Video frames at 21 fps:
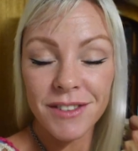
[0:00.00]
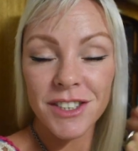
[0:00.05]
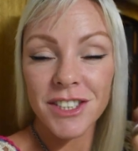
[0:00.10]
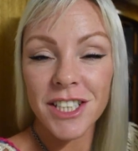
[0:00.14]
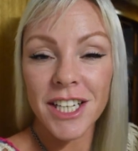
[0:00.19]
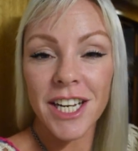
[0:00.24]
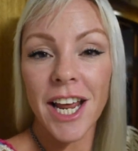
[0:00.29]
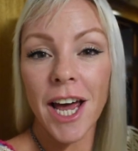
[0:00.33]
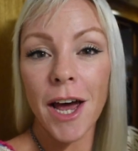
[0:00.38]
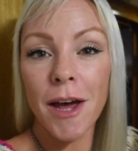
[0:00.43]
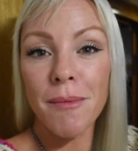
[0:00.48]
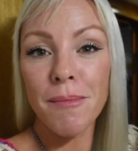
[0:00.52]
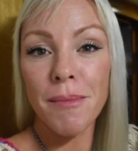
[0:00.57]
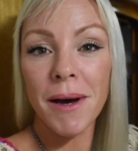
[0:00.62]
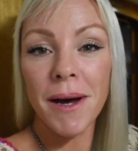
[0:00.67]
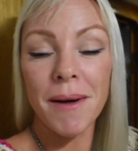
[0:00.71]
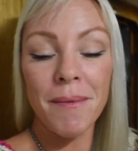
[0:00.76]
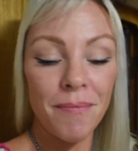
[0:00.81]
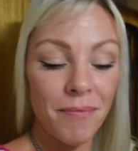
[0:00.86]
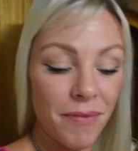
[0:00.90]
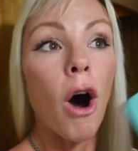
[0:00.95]
Don't know,
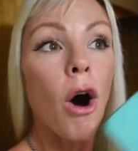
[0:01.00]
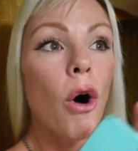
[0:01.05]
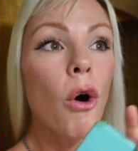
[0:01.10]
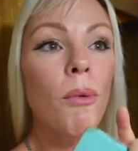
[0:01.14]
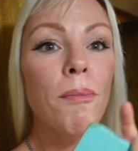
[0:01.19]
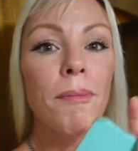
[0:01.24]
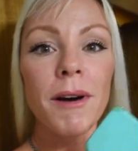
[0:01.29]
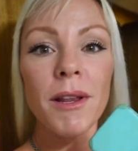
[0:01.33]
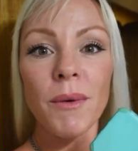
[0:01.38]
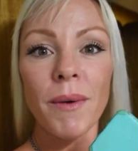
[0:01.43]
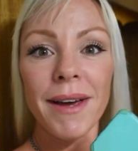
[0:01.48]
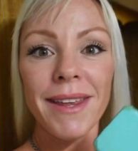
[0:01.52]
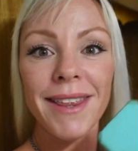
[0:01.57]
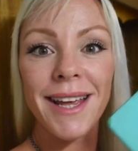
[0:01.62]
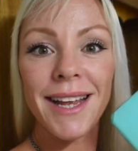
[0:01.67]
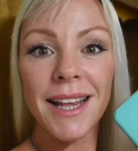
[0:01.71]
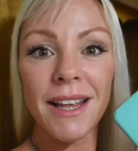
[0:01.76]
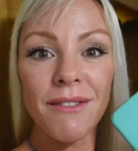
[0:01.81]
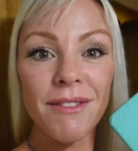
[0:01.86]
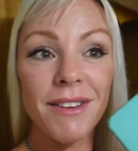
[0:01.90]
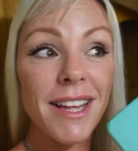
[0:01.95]
but oh, by the way,
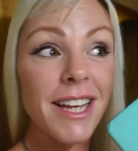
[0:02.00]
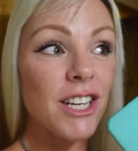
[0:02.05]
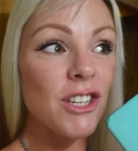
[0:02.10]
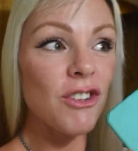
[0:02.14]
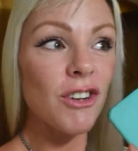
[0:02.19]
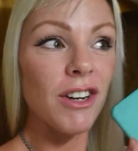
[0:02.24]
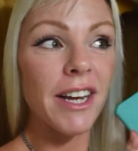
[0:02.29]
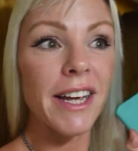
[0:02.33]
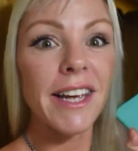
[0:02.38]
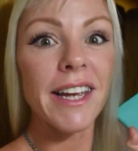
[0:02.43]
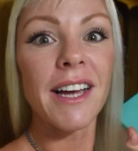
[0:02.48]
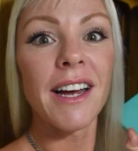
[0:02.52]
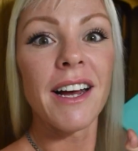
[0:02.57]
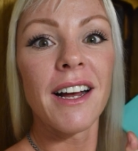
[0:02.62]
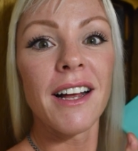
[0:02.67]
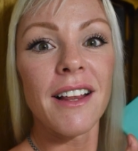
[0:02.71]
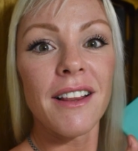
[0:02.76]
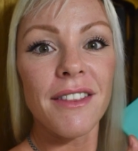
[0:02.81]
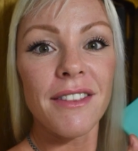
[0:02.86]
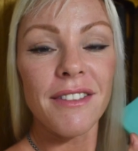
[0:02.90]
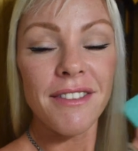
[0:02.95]
they live literally
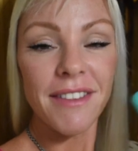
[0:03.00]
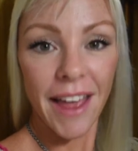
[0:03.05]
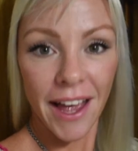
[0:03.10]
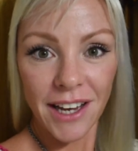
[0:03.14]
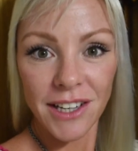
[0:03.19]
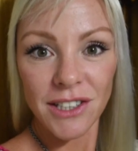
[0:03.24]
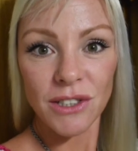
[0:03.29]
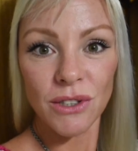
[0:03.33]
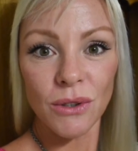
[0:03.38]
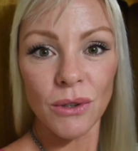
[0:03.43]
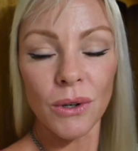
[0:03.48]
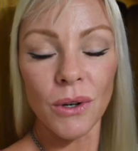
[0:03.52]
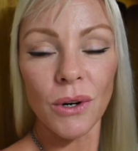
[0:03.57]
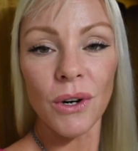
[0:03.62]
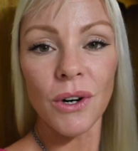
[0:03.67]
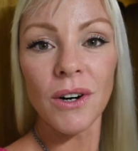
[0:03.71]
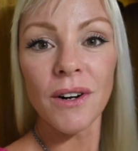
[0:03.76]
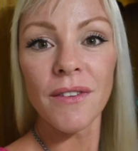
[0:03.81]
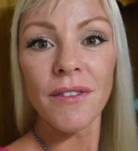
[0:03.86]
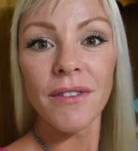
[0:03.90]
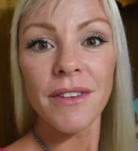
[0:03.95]
next
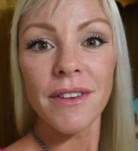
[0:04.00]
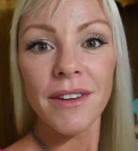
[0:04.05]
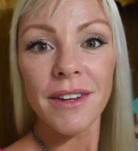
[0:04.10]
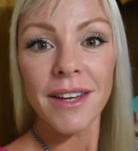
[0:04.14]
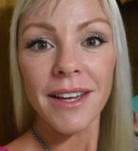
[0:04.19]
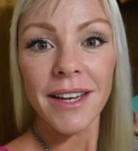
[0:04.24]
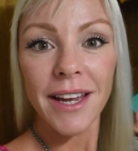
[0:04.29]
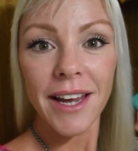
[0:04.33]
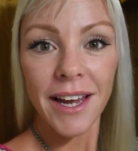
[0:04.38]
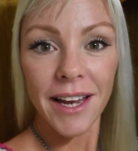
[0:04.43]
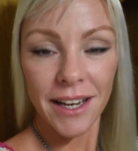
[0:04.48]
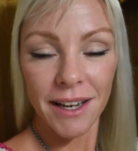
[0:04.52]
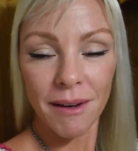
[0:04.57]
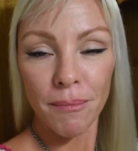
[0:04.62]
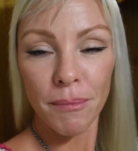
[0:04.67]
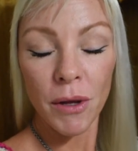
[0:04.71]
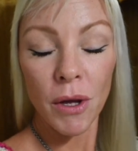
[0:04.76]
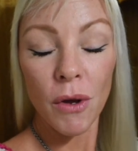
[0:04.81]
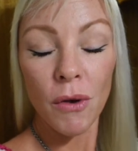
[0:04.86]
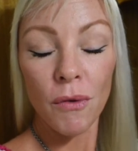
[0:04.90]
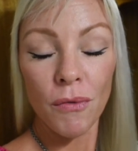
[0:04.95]
door in a
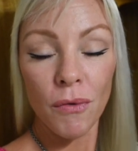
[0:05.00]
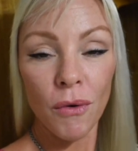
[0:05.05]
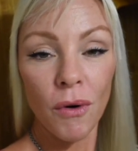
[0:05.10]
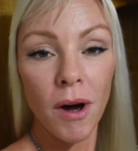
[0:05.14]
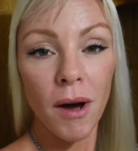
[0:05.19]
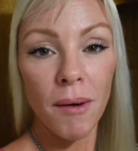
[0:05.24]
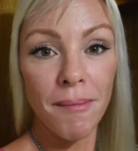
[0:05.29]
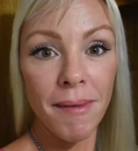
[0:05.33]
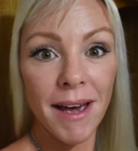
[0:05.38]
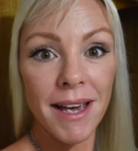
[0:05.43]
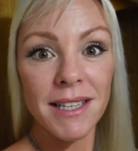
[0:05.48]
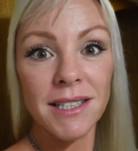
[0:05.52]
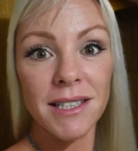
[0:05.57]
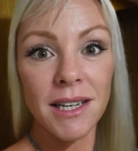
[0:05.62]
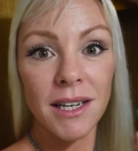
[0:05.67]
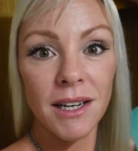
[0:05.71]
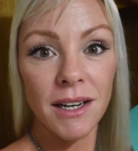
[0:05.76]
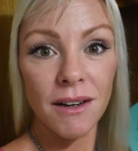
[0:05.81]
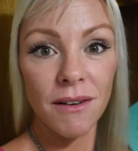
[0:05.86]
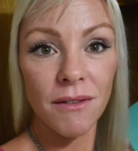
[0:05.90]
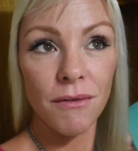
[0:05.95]
beautiful,
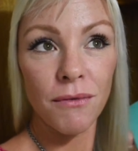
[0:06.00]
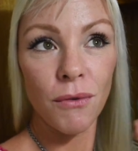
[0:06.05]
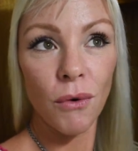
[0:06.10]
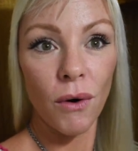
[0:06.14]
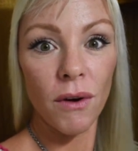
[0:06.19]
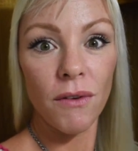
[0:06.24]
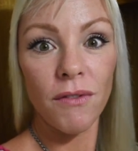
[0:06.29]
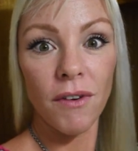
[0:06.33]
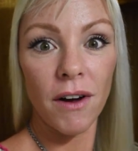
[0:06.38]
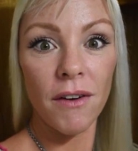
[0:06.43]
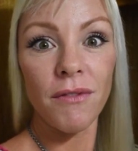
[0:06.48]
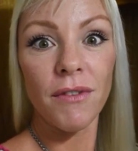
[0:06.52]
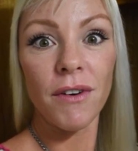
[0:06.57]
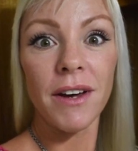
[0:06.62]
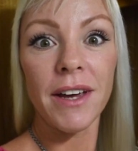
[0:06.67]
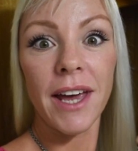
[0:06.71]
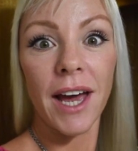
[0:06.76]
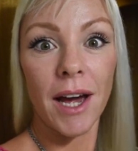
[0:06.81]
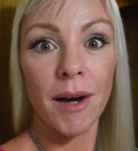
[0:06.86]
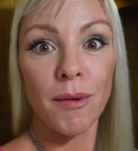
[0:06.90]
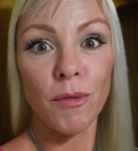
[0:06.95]
amazing 45
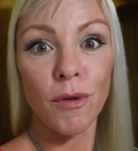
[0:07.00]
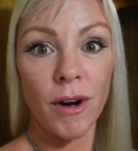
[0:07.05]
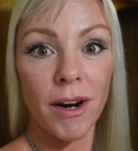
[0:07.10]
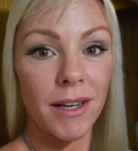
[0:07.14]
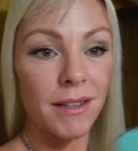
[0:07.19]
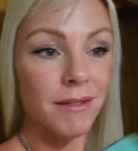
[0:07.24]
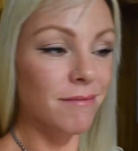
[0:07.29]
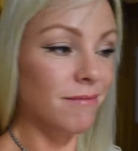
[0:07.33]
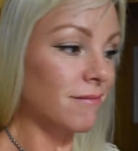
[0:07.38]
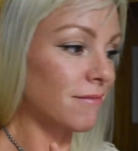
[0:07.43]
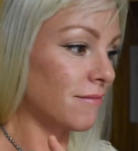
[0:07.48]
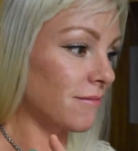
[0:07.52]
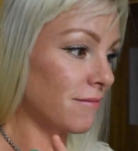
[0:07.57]
foot catamaran.